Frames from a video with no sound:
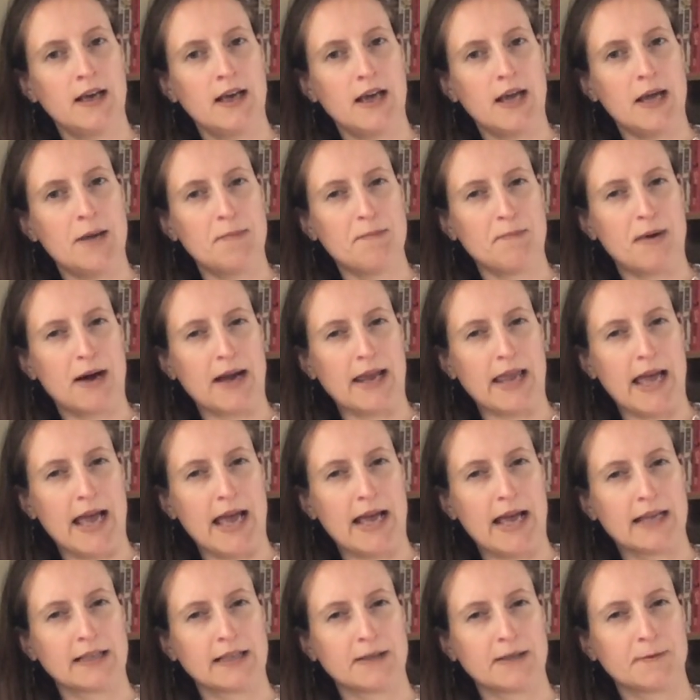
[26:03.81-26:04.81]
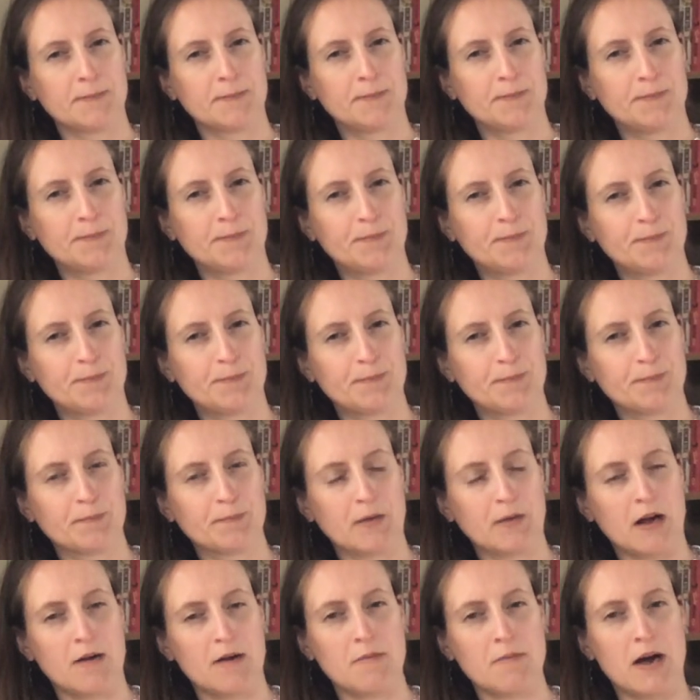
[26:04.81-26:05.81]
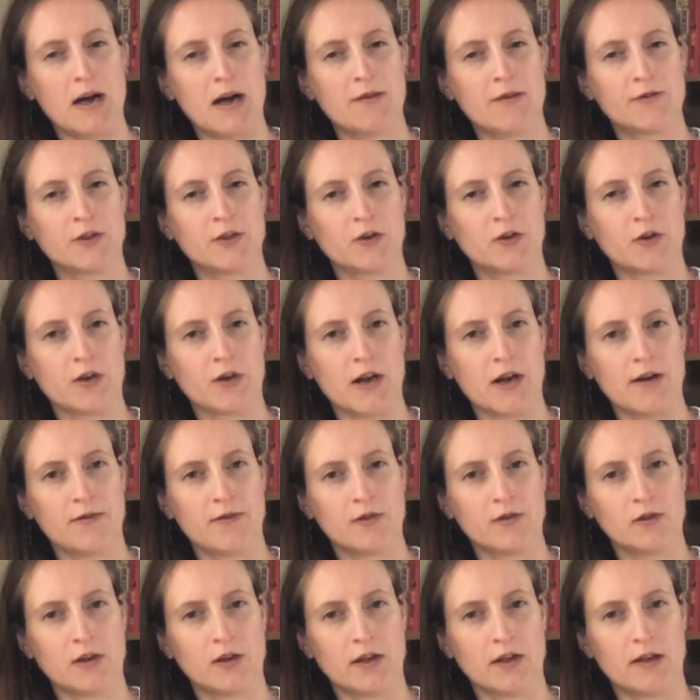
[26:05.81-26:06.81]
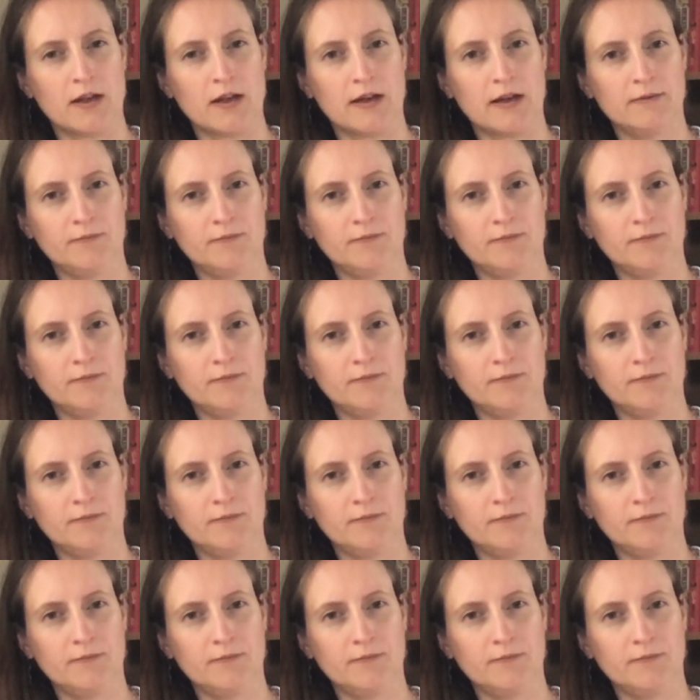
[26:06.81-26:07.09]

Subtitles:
in my head. I might have to go and have a look at that.